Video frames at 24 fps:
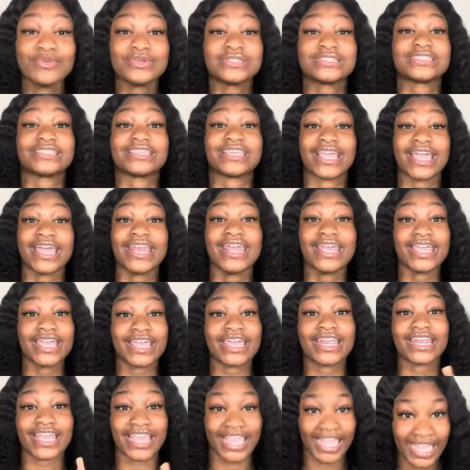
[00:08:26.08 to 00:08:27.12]
was getting
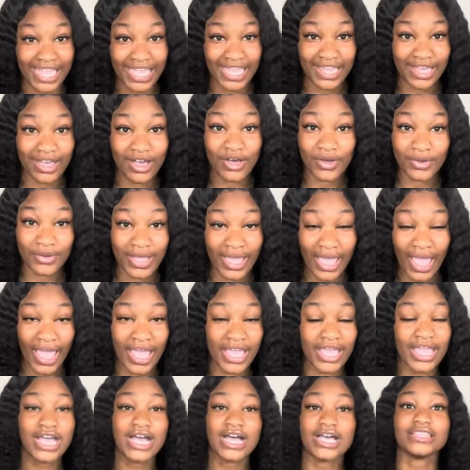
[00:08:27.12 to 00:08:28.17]
it in,
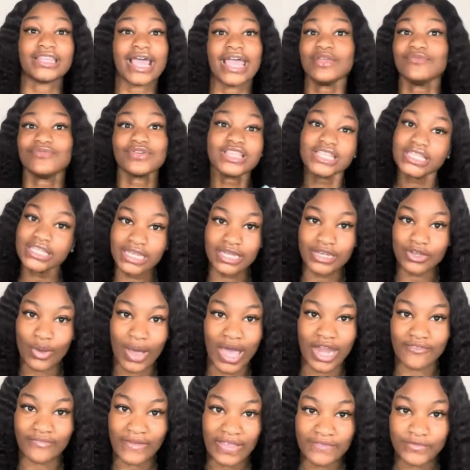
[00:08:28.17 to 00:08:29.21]
okay? They really didn't know
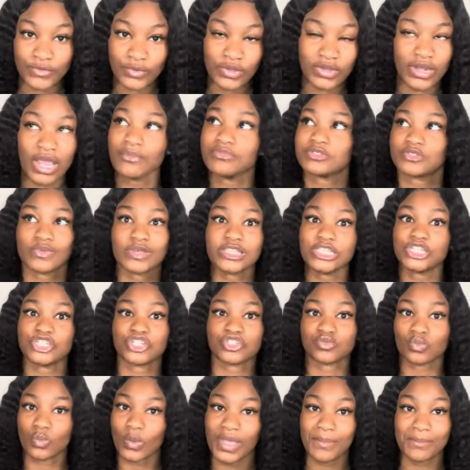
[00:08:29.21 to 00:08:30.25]
how to fight for real. They was really
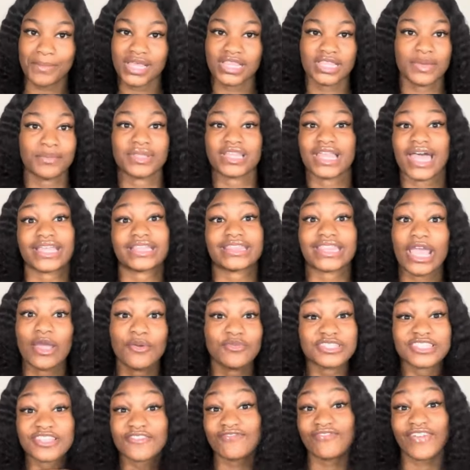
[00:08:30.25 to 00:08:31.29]
just windmilling, but like, they
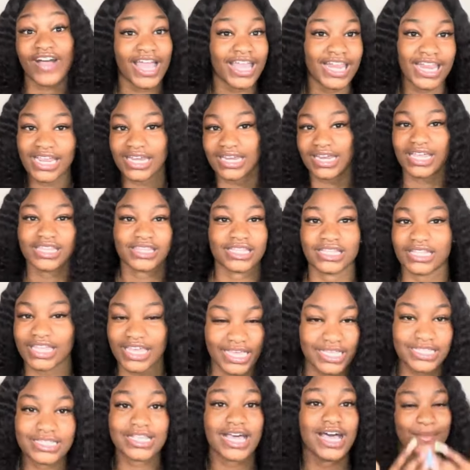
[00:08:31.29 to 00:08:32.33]
was fighting
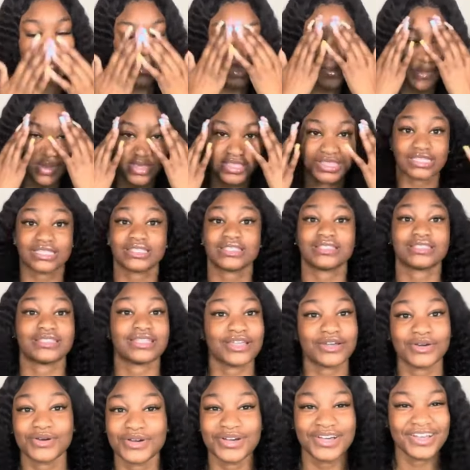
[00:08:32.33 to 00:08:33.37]
nonetheless. My mother
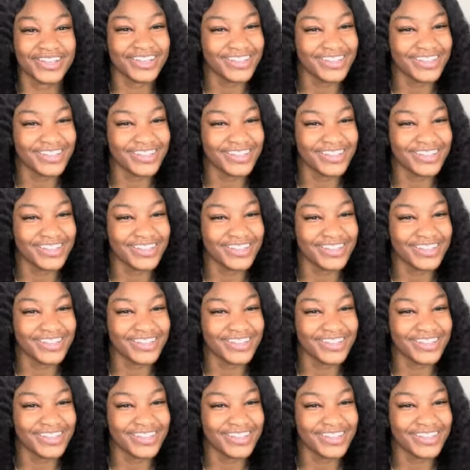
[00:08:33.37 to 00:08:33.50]
still,